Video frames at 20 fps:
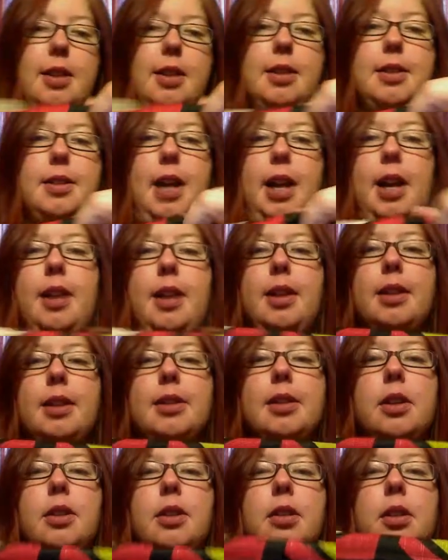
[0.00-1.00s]
side, I think,
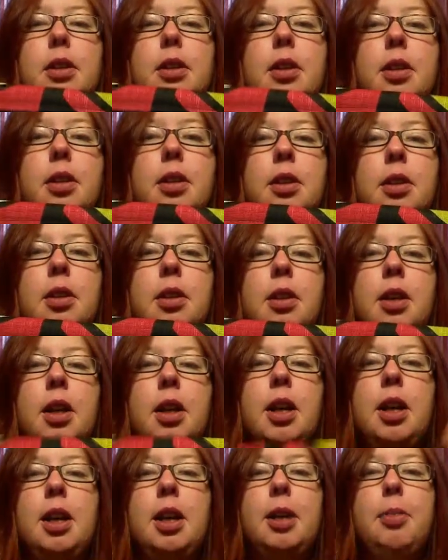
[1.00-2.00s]
still.
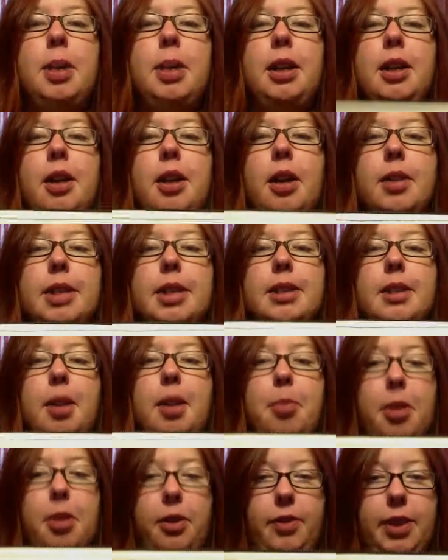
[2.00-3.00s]
But, you know, it's not
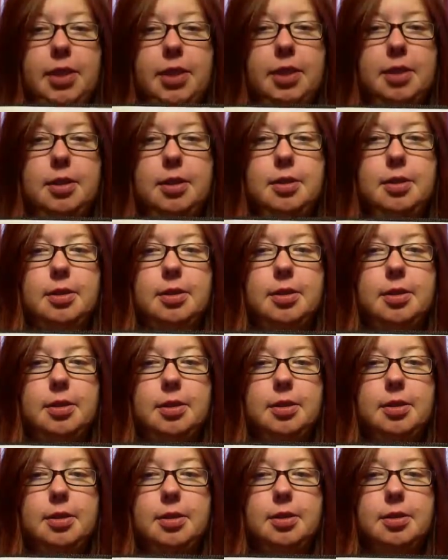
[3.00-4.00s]
perfect.
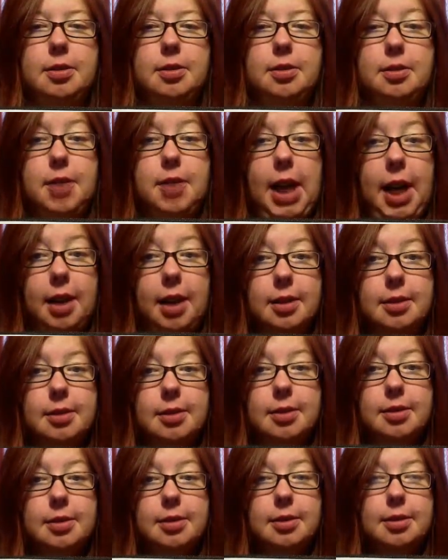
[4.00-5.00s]
Okay.
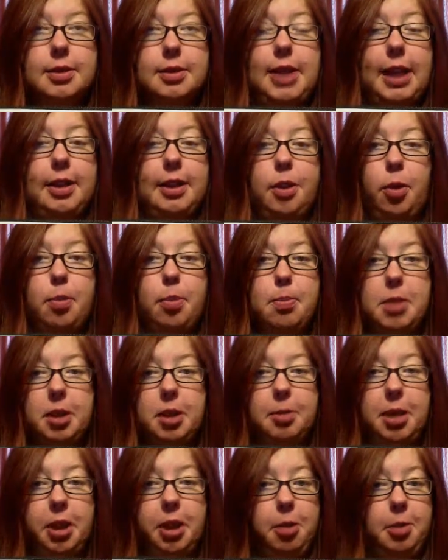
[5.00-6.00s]
Like, don't
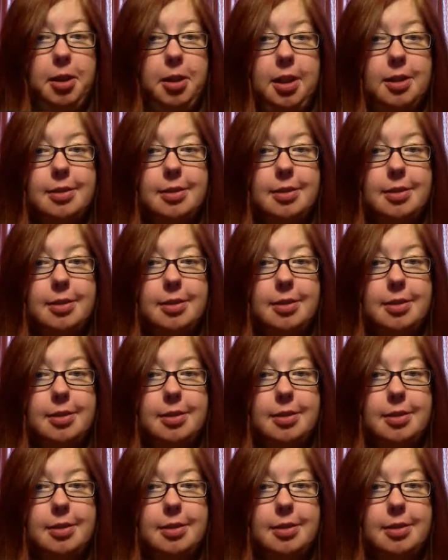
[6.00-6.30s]
millimeter me.